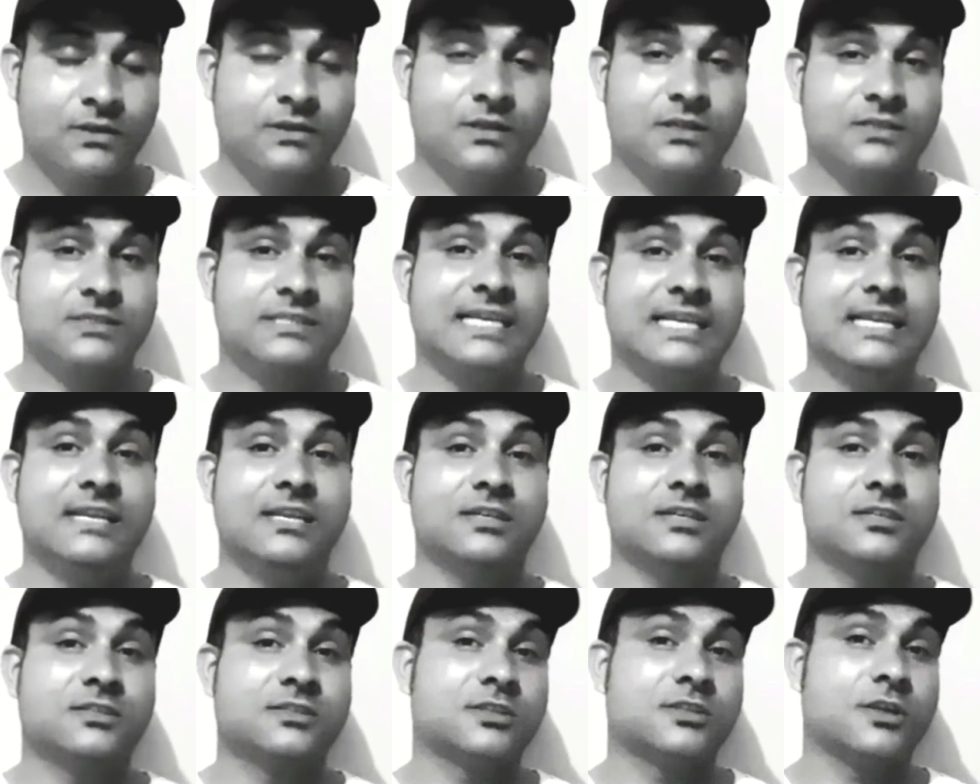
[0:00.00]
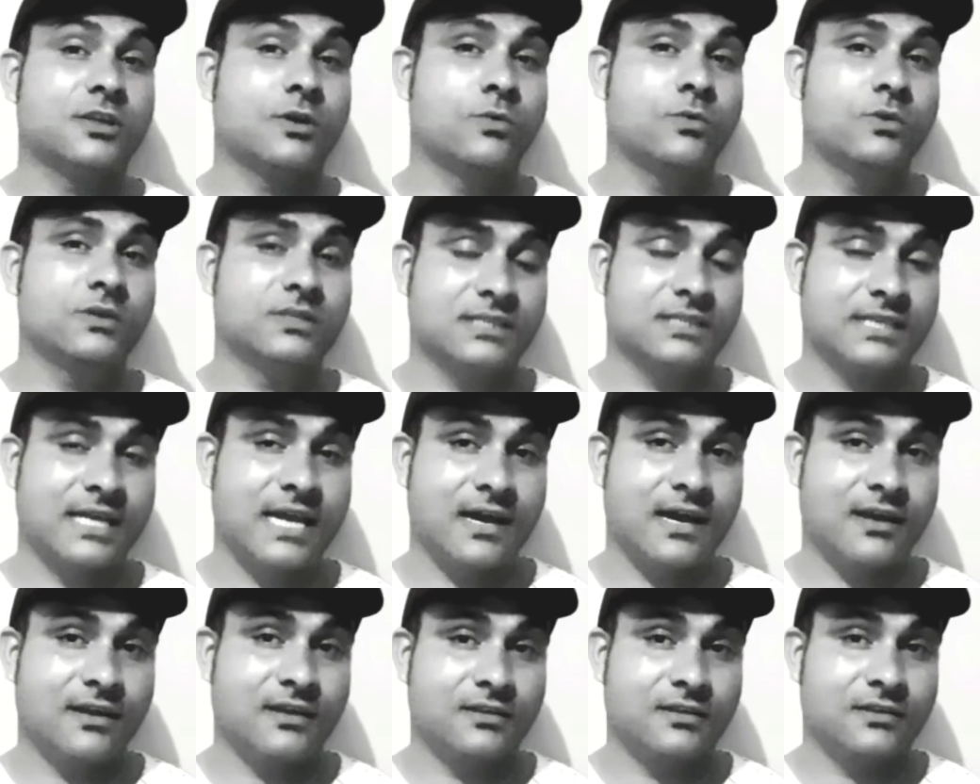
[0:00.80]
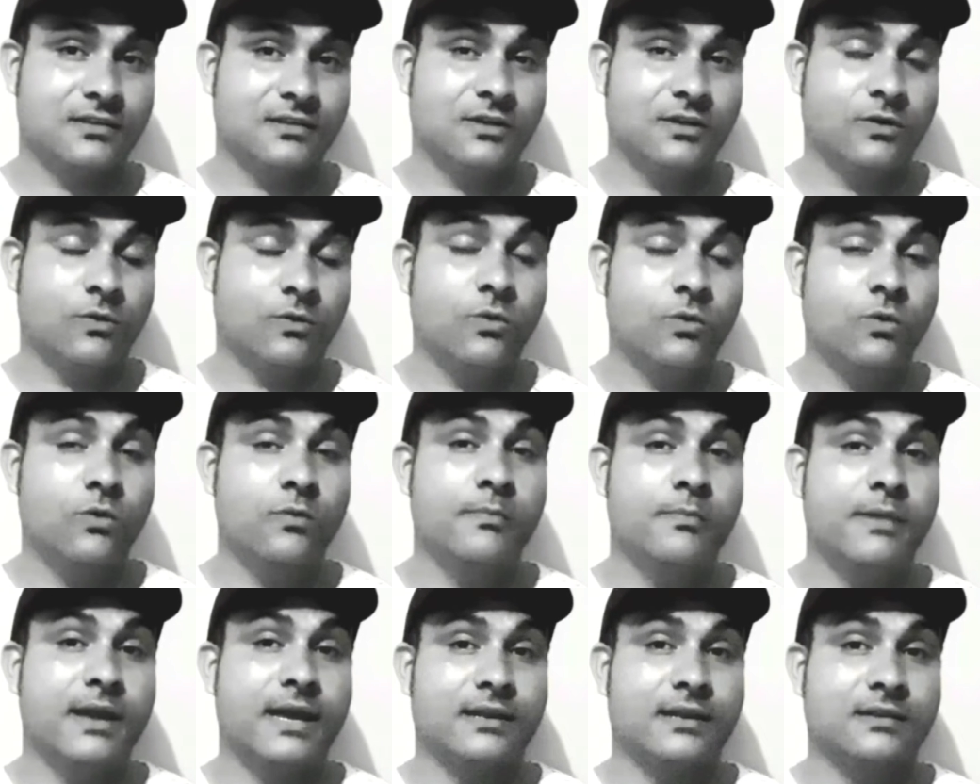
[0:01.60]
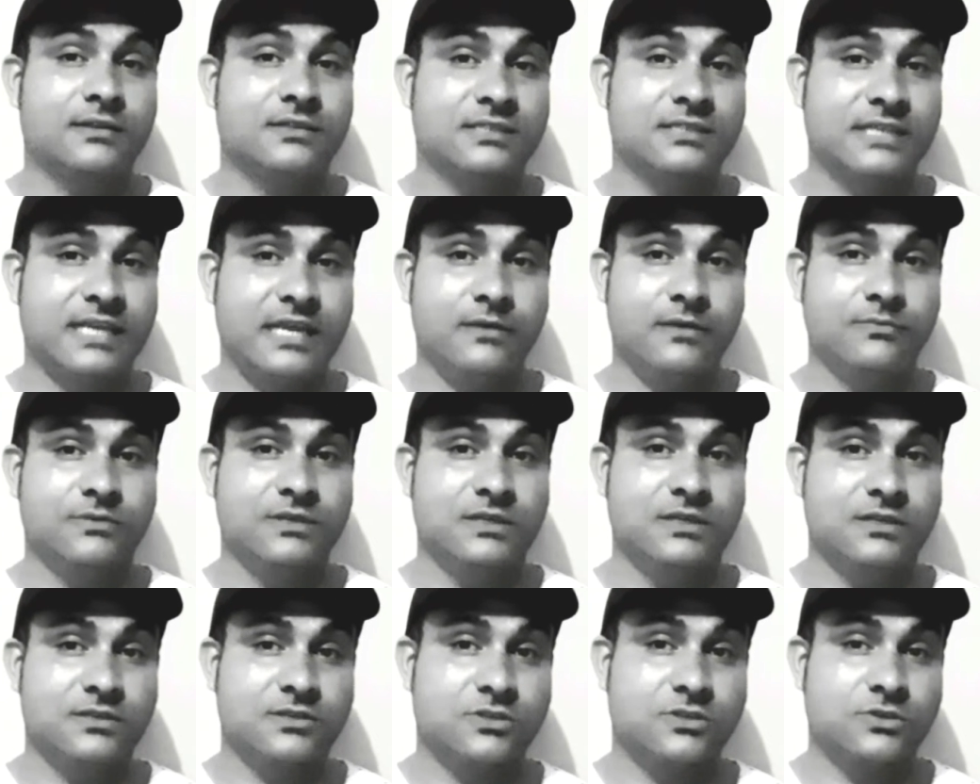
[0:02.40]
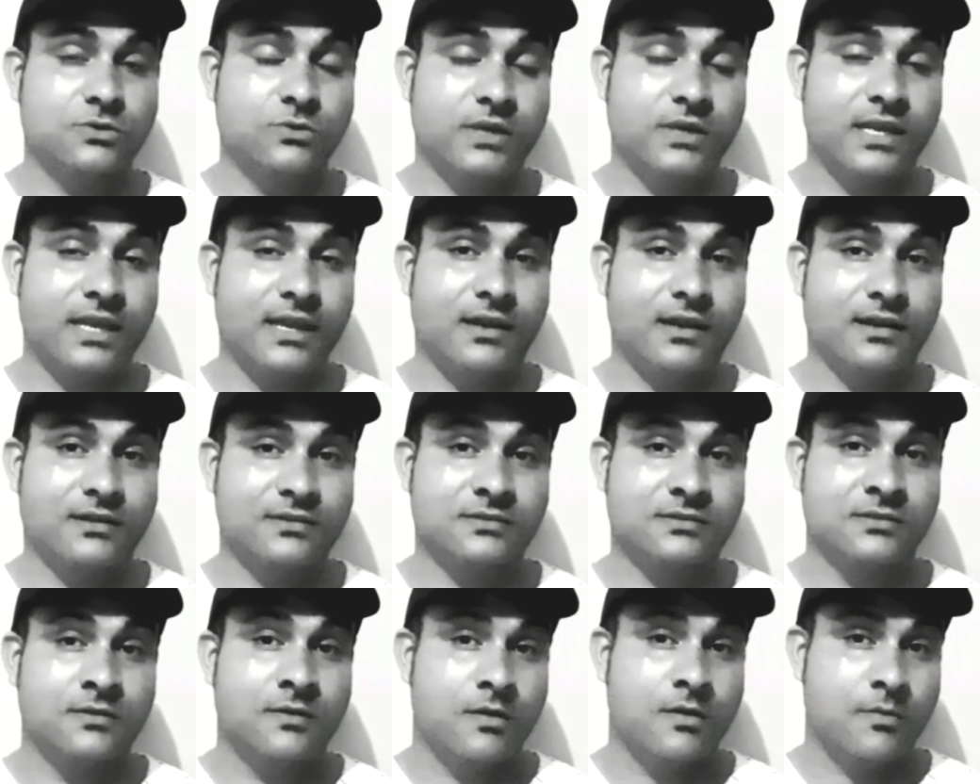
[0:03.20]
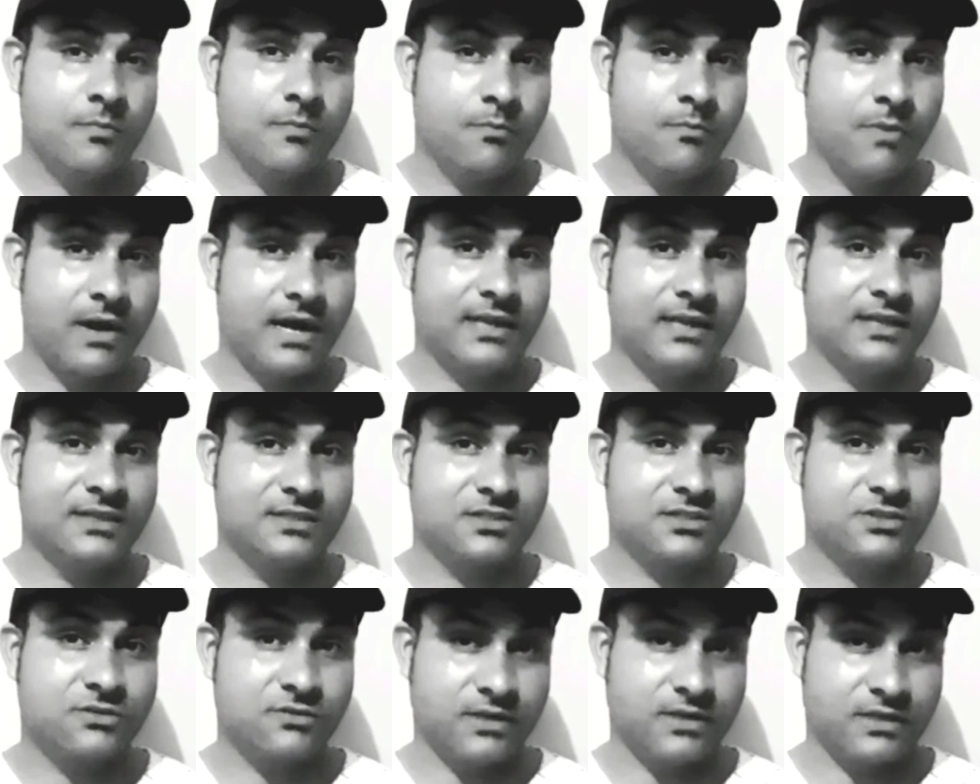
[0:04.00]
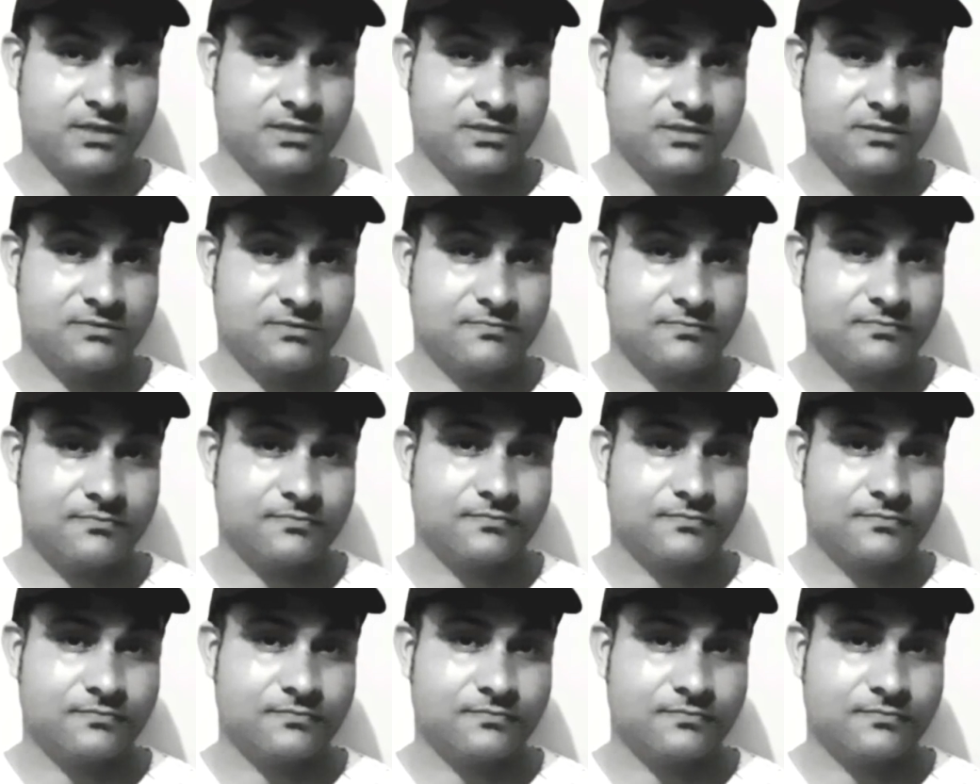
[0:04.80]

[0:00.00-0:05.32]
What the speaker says: The scene is so scary. The old man saves his two kids by his tricks.